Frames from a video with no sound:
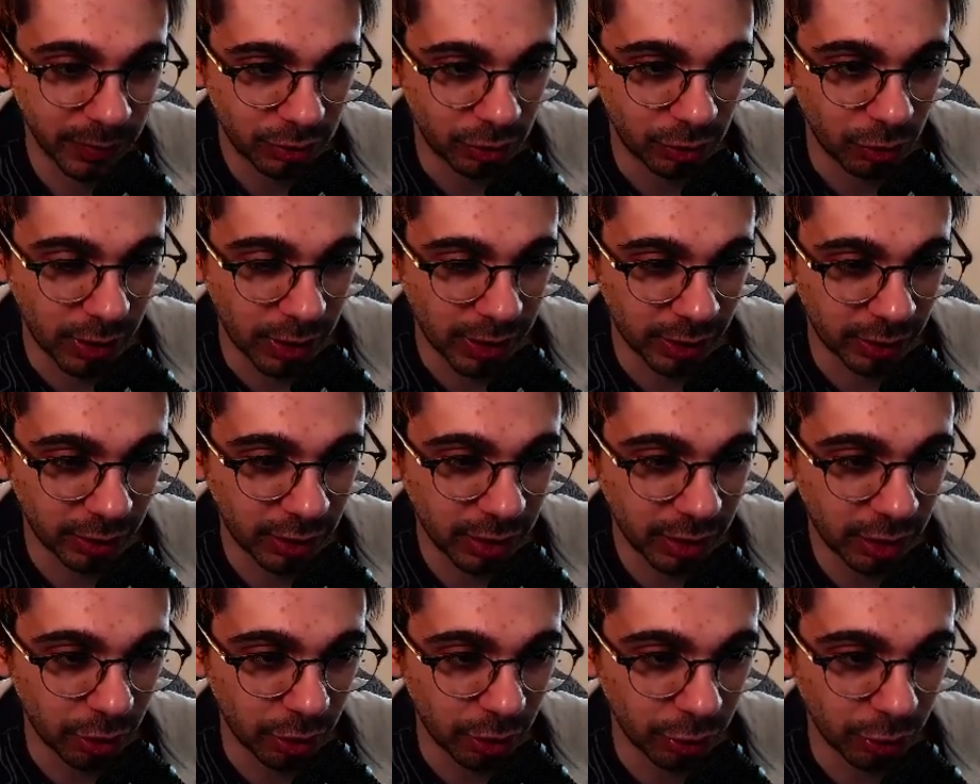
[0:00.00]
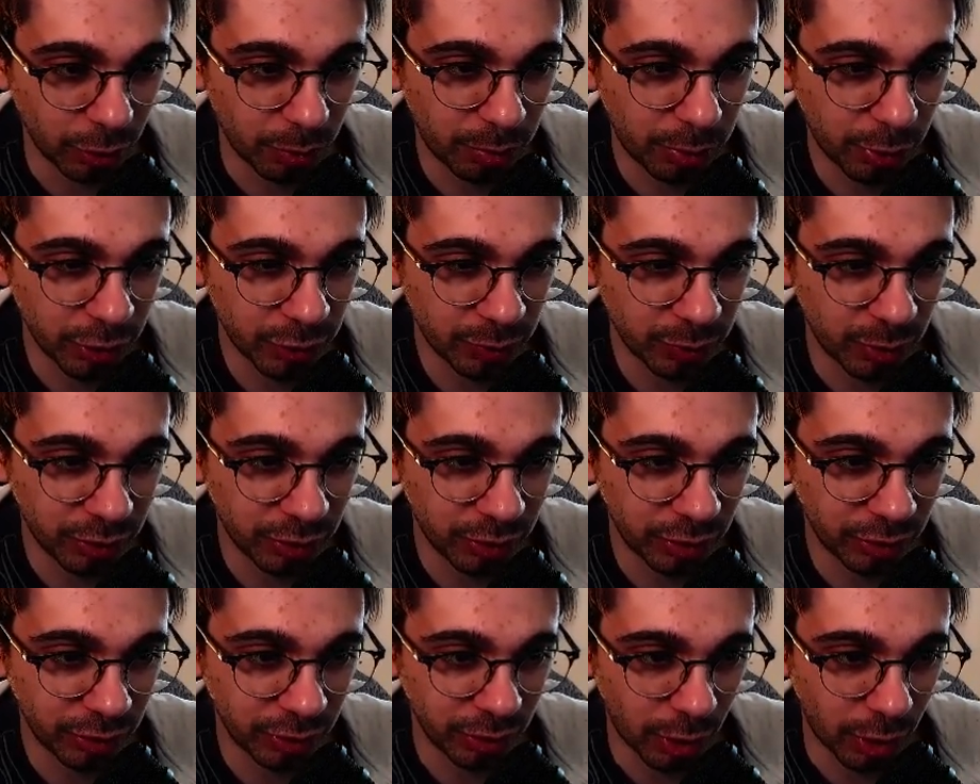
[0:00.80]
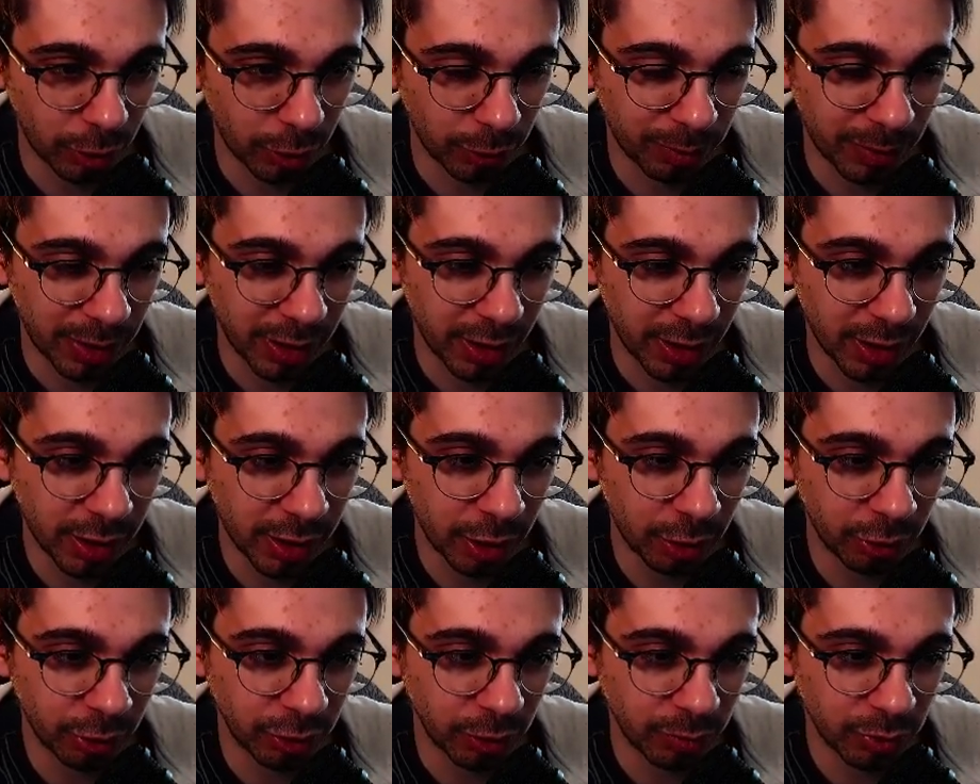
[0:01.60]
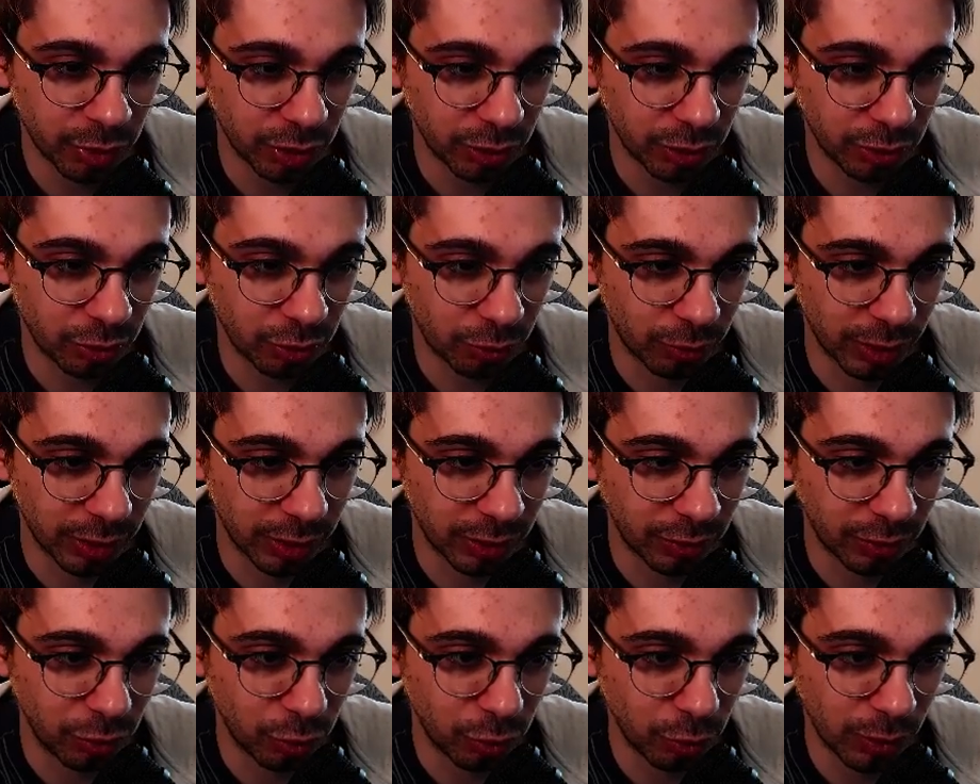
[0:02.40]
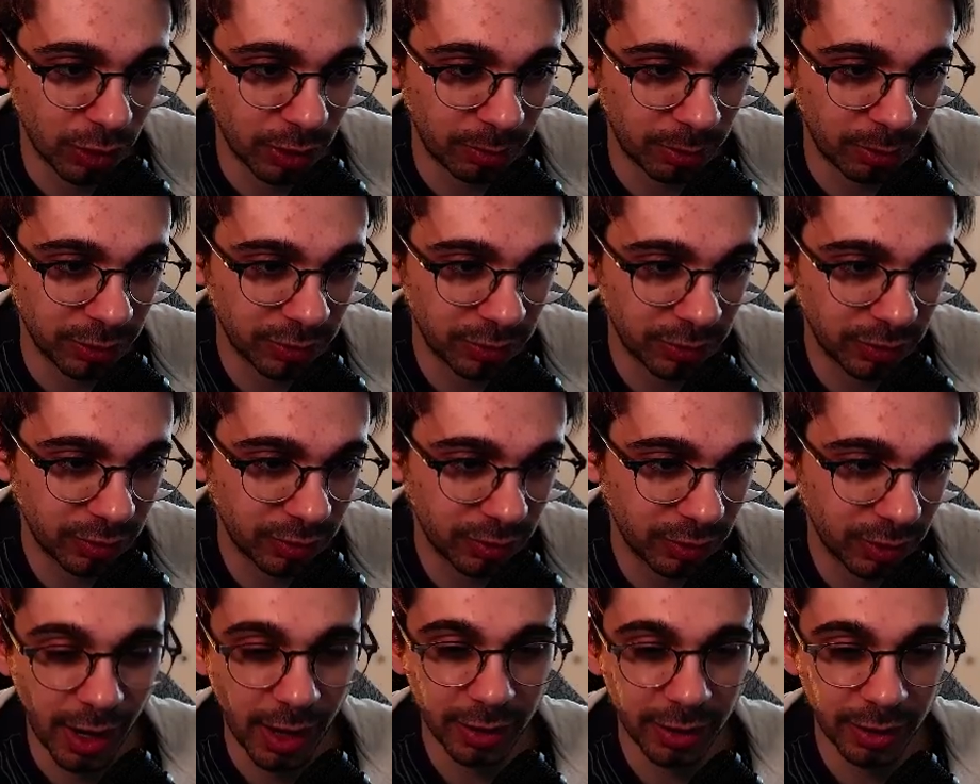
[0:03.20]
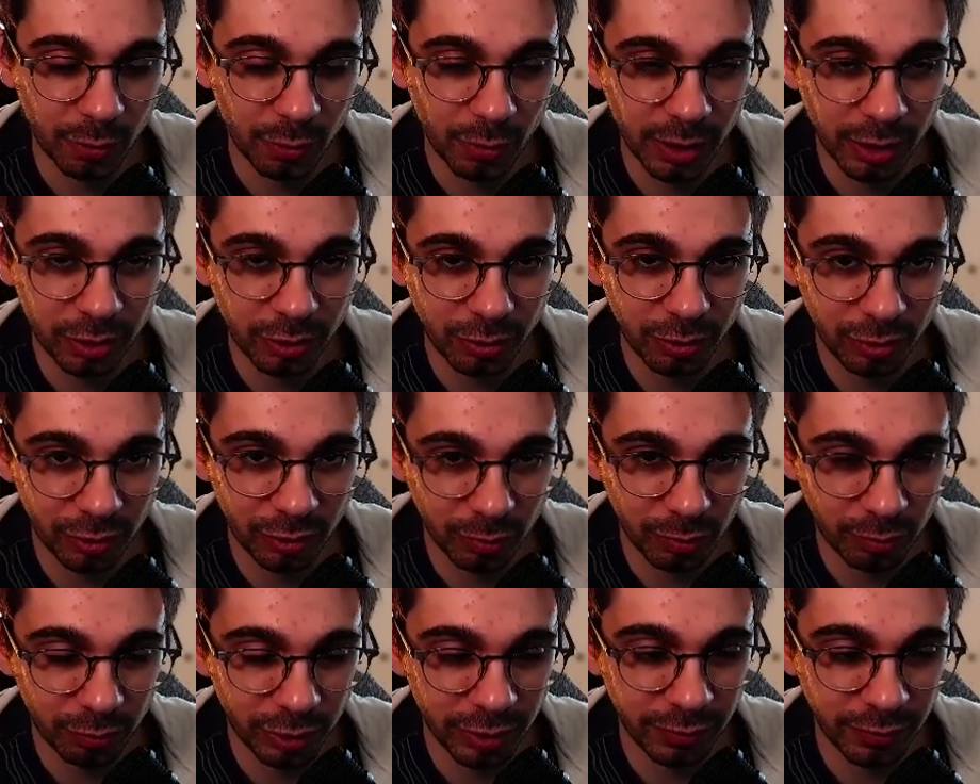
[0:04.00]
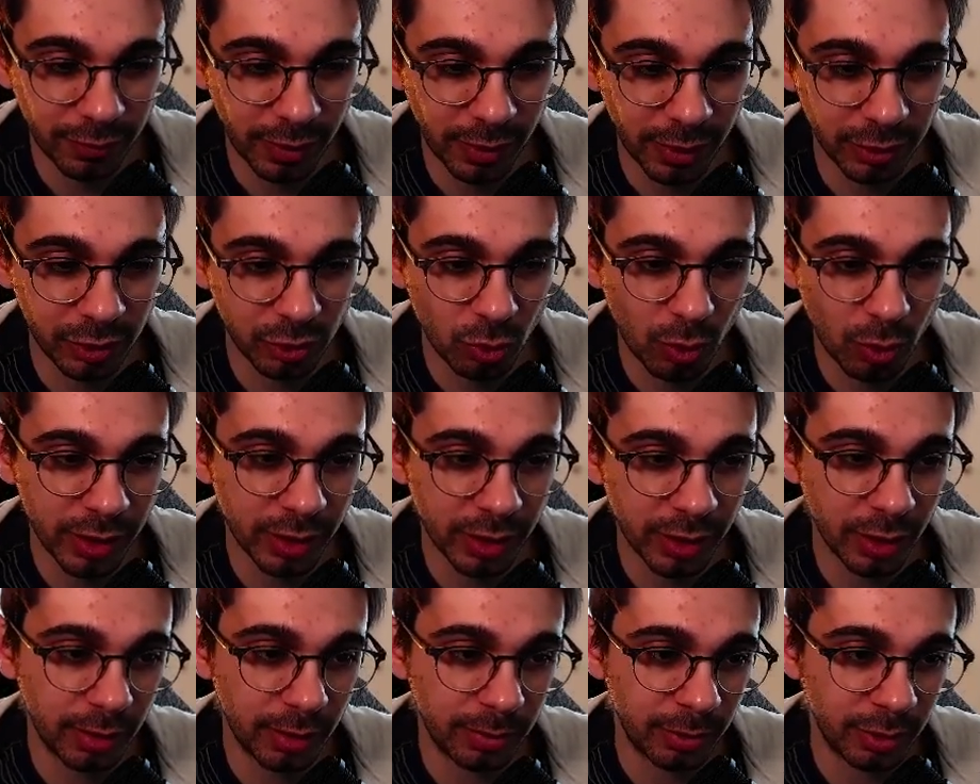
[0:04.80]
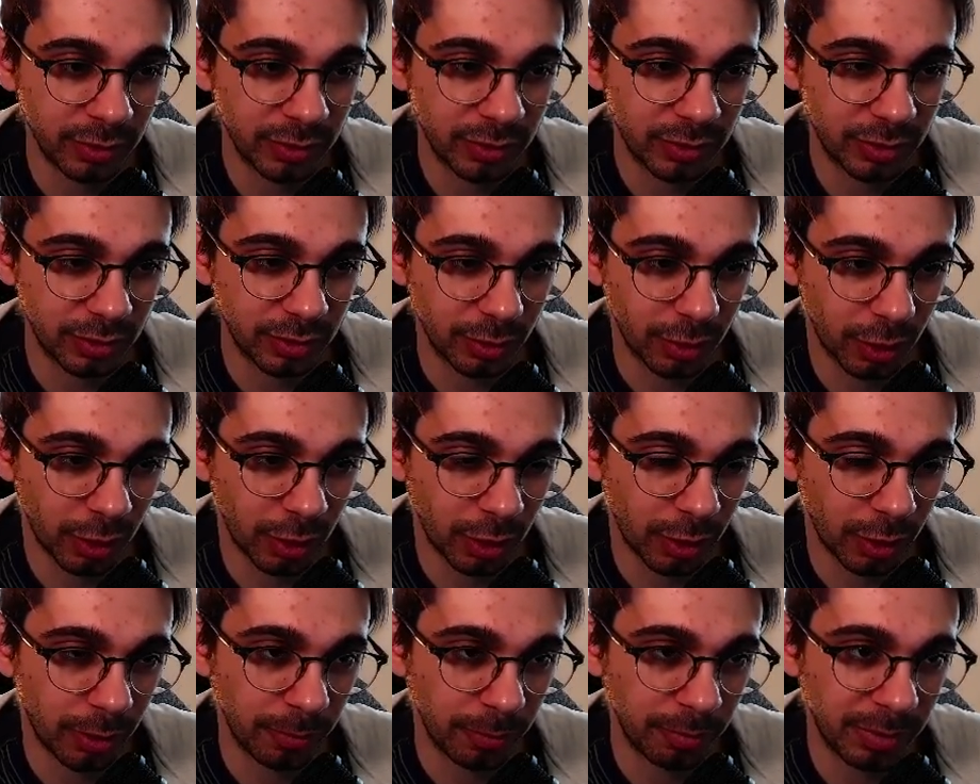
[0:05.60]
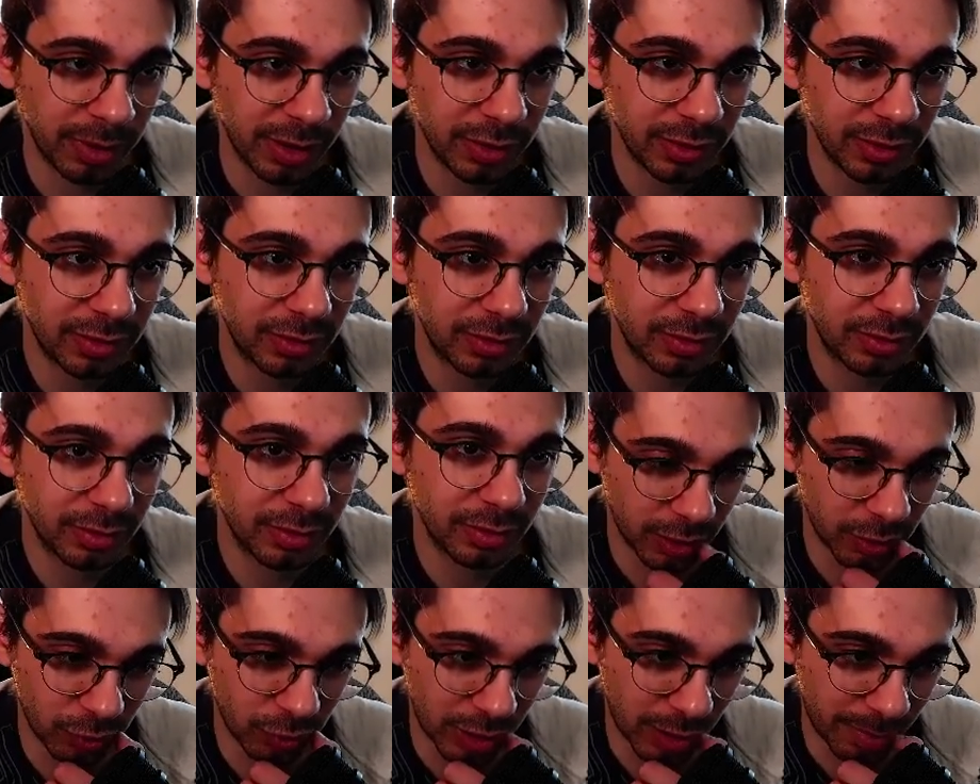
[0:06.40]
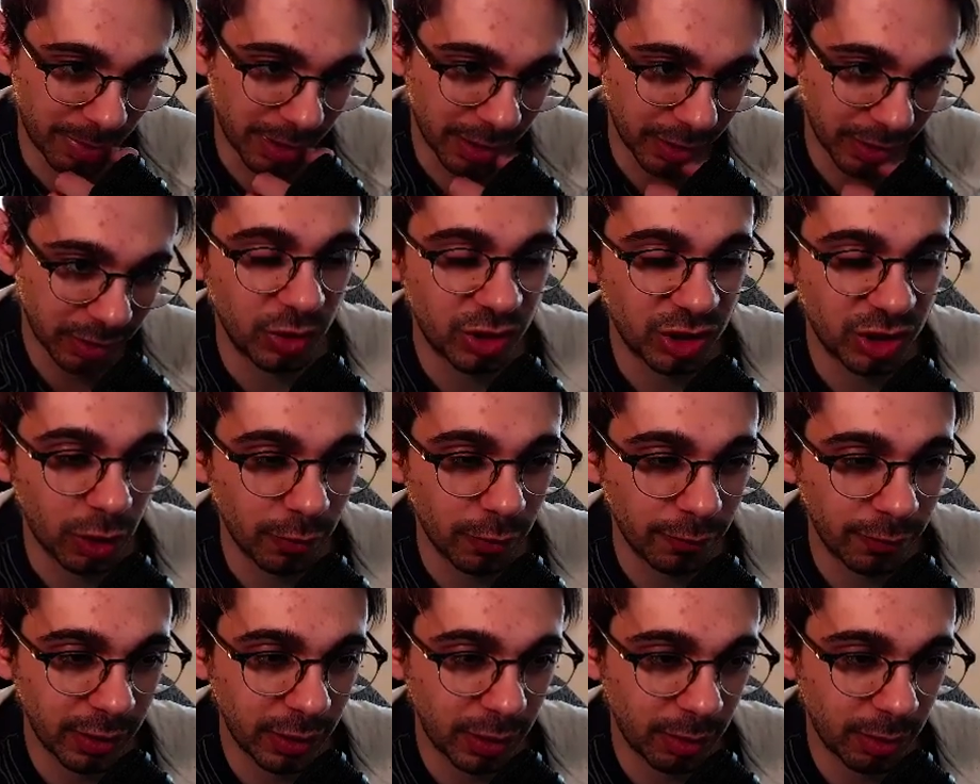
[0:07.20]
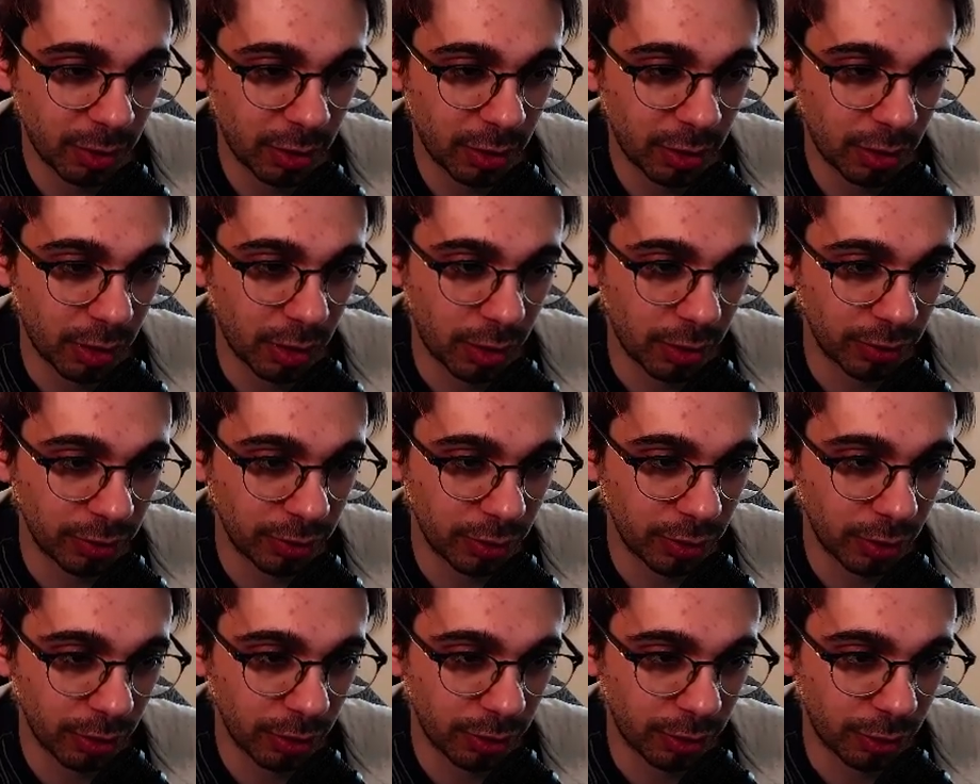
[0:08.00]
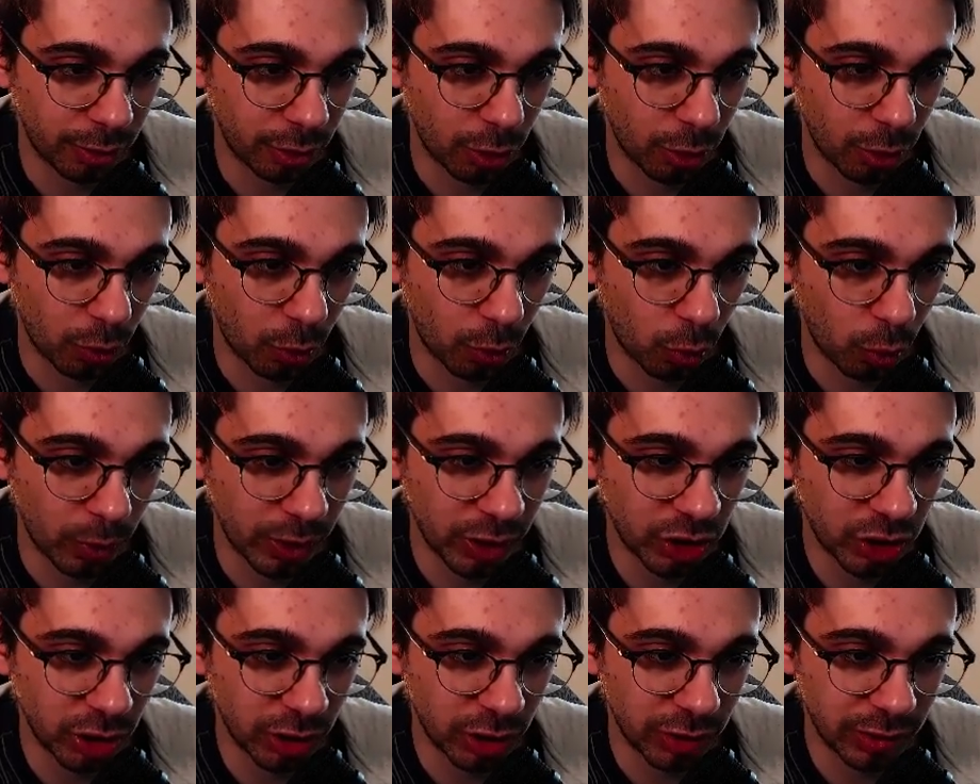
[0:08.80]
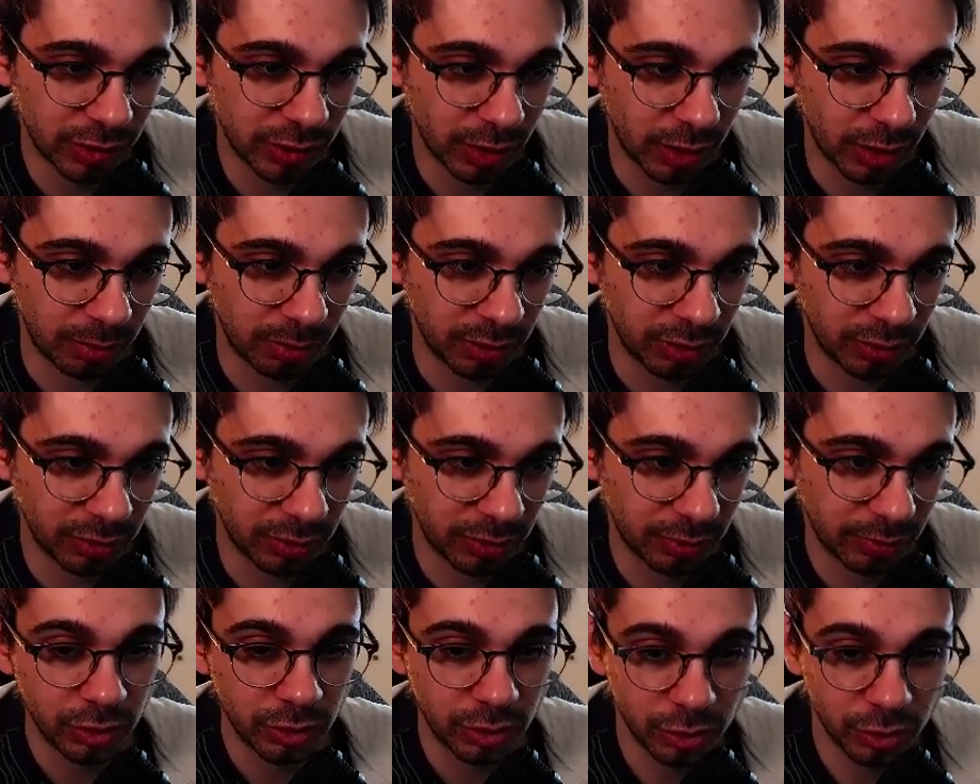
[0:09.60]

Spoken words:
So I can click on the plus button on my layout option to create new elements, and I will use the predefined UI elements built in Luna Park, which are available under the widget element.